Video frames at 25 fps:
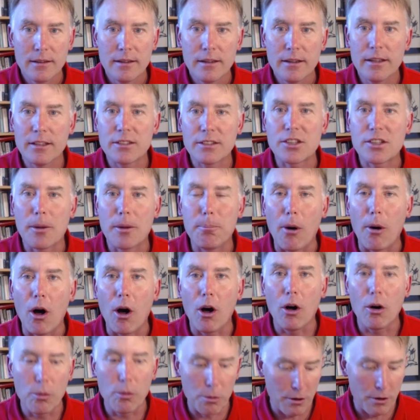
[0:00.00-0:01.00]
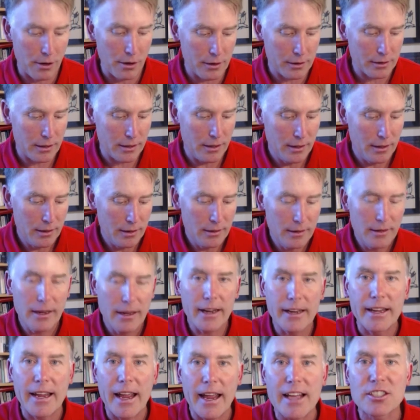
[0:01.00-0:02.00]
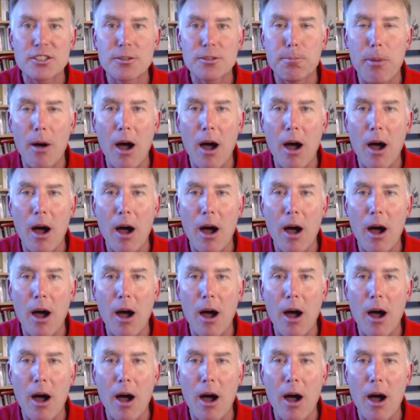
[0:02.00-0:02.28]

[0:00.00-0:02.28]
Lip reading: is a bulwark against